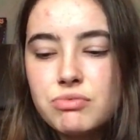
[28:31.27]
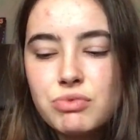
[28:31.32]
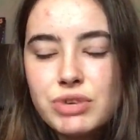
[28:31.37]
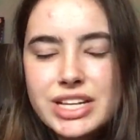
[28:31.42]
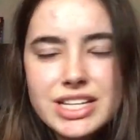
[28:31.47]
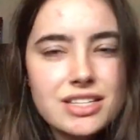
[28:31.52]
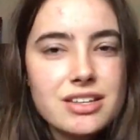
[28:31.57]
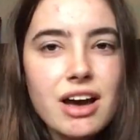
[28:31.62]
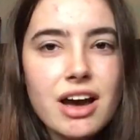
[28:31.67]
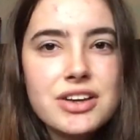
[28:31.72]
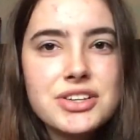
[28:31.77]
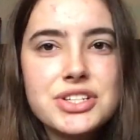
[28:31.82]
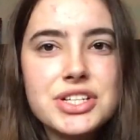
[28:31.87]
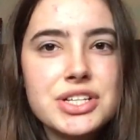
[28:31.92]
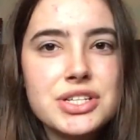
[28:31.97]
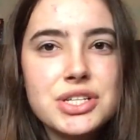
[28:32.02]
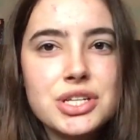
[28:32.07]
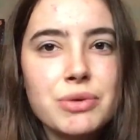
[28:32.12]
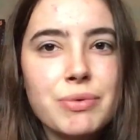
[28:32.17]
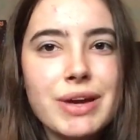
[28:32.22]
researched
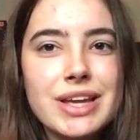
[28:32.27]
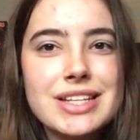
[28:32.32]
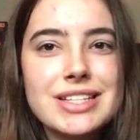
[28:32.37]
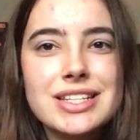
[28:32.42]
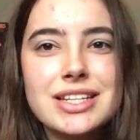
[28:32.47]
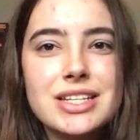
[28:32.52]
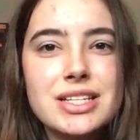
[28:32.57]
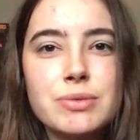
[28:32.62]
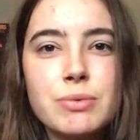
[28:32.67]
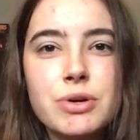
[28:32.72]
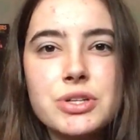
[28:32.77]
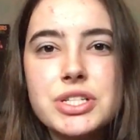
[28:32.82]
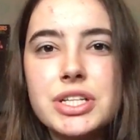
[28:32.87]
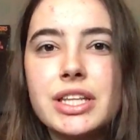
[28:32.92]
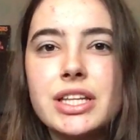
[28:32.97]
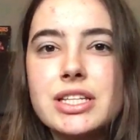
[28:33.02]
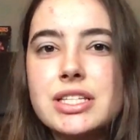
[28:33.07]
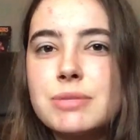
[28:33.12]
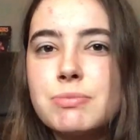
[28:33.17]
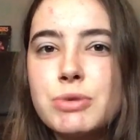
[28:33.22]
into it since
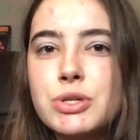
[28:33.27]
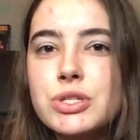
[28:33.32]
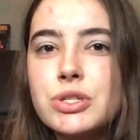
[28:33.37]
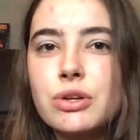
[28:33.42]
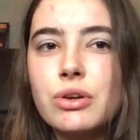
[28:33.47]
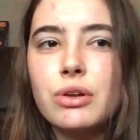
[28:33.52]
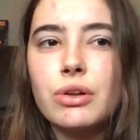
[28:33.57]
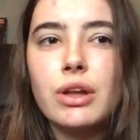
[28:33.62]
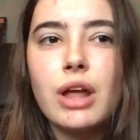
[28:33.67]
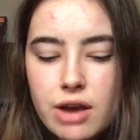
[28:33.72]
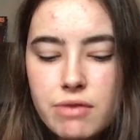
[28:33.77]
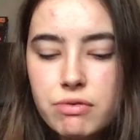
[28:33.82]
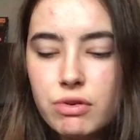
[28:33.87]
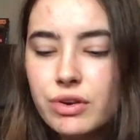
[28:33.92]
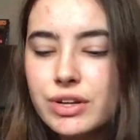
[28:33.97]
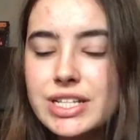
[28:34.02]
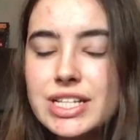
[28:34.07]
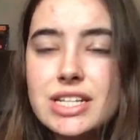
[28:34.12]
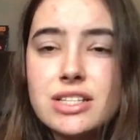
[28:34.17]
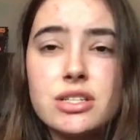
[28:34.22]
watching this musical I've
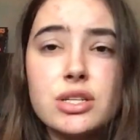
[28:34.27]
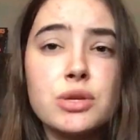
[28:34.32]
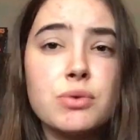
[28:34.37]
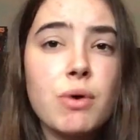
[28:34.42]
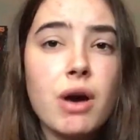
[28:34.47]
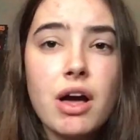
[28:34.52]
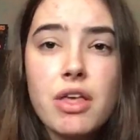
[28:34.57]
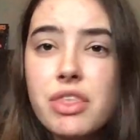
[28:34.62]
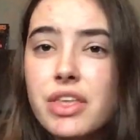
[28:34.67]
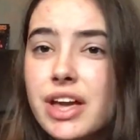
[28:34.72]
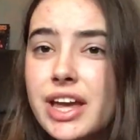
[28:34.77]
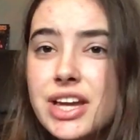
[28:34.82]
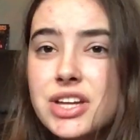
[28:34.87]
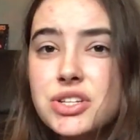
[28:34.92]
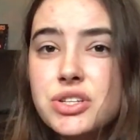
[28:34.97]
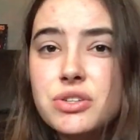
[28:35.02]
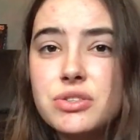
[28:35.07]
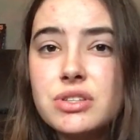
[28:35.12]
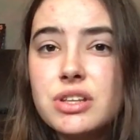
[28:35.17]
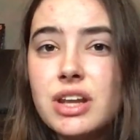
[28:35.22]
looked into other
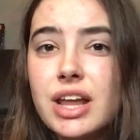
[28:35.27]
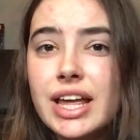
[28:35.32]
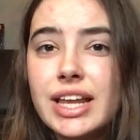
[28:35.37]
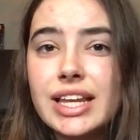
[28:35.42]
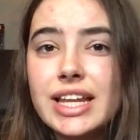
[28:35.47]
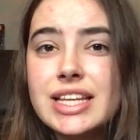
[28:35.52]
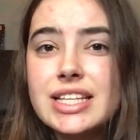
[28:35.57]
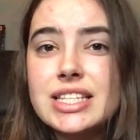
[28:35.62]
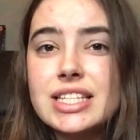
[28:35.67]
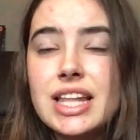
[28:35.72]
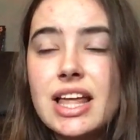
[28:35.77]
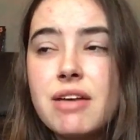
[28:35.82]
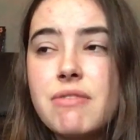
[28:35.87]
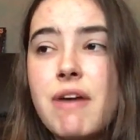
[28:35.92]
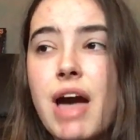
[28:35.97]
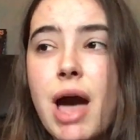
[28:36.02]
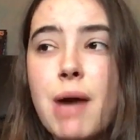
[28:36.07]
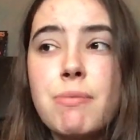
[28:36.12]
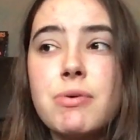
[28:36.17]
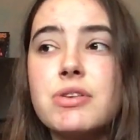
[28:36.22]
issues like this that have
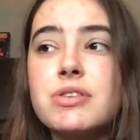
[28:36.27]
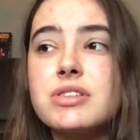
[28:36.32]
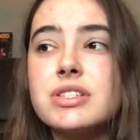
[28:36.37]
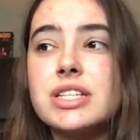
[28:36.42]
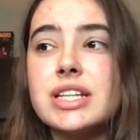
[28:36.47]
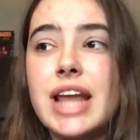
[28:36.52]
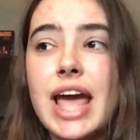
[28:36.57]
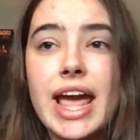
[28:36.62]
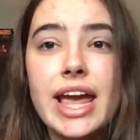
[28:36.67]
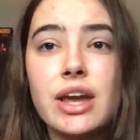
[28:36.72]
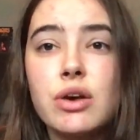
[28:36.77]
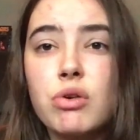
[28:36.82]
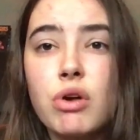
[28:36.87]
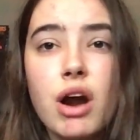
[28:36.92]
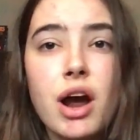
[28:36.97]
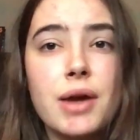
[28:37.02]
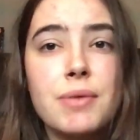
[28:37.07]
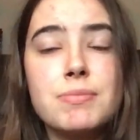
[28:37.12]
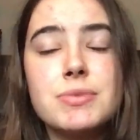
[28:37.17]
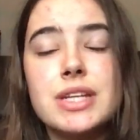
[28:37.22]
happened and hate
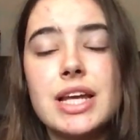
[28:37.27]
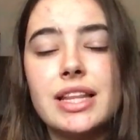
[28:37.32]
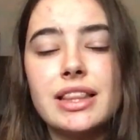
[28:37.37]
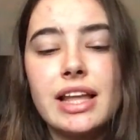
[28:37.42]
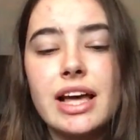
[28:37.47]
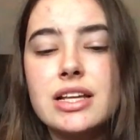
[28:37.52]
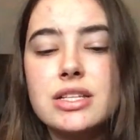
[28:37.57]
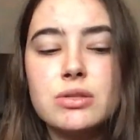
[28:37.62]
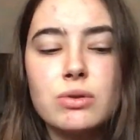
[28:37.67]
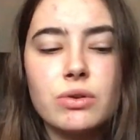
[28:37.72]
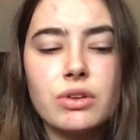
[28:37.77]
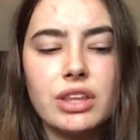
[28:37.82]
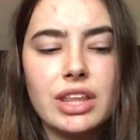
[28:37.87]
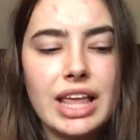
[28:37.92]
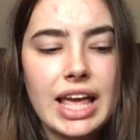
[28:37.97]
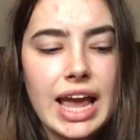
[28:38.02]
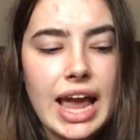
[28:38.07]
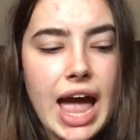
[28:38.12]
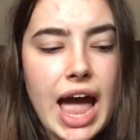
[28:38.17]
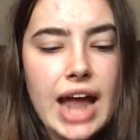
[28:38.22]
crimes and that sort of
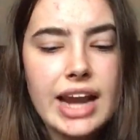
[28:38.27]
thing